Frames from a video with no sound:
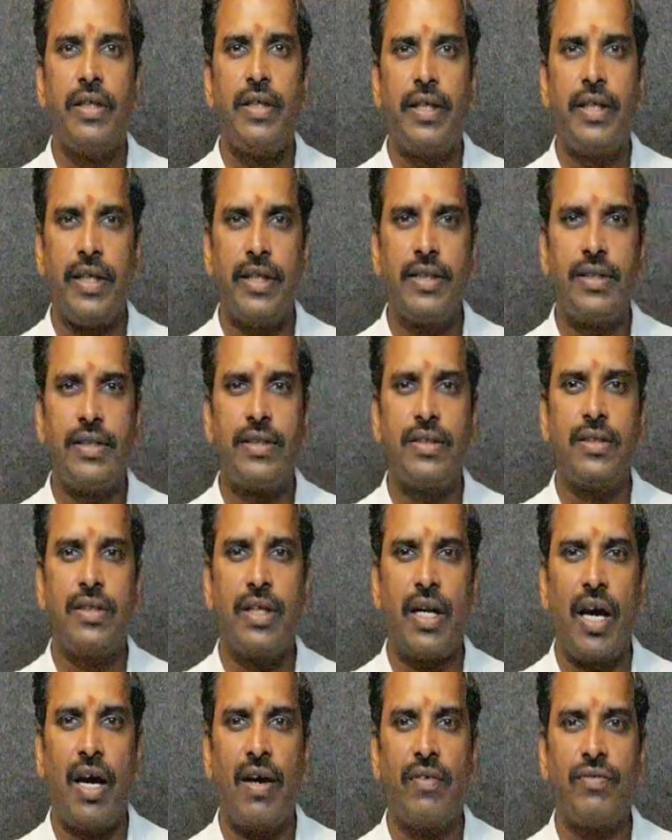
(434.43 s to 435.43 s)
trees,
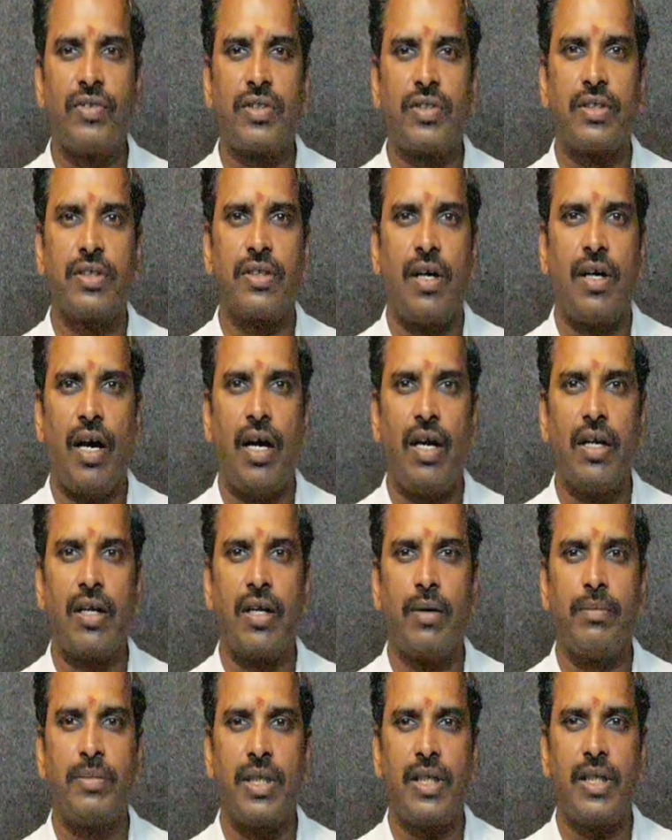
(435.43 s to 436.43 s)
graphs, all
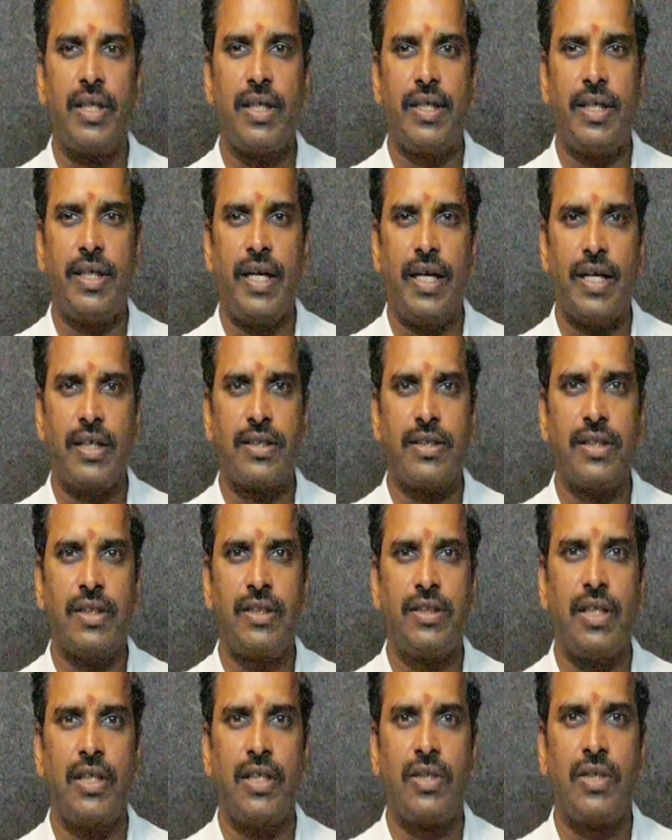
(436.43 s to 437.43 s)
comes under data
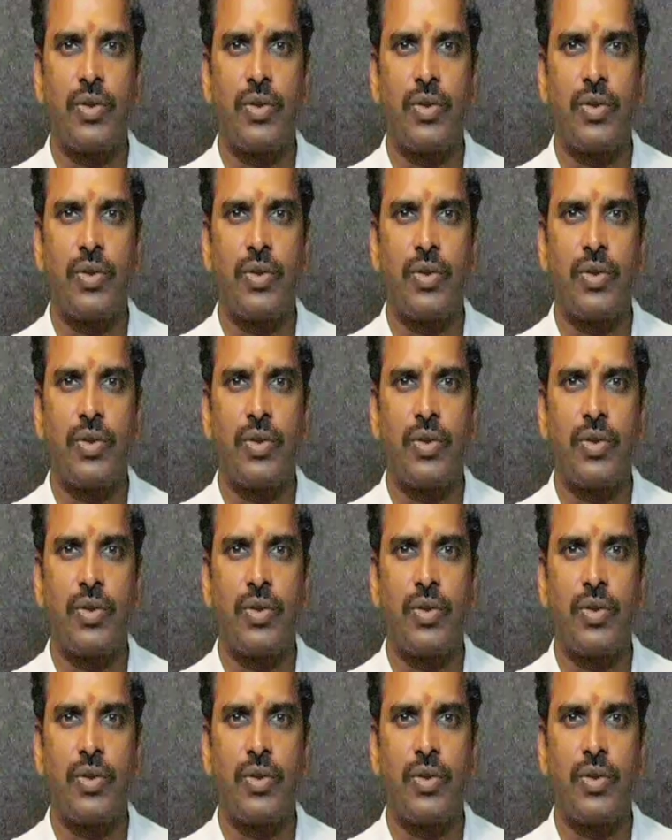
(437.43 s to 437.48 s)
structure